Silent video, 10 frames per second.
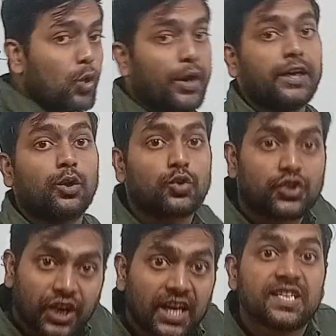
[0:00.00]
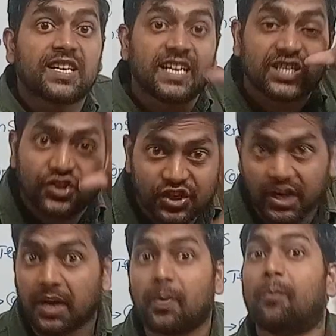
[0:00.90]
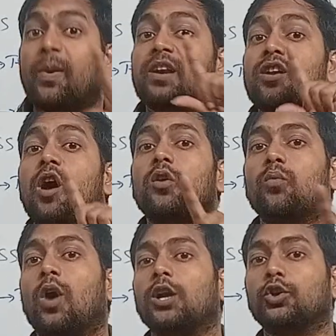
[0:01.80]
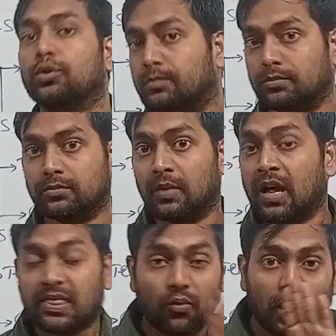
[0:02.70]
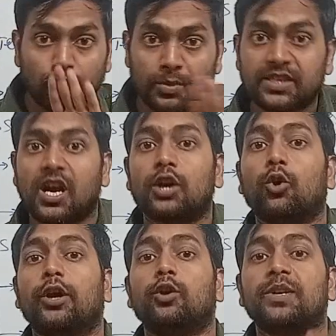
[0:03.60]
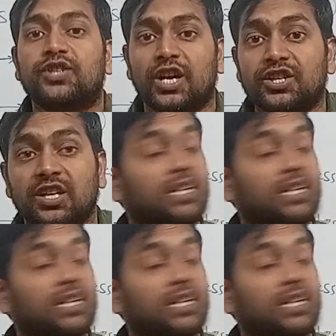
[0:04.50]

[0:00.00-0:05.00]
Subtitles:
going to change its shape, but not volume. The volume is not going to be changed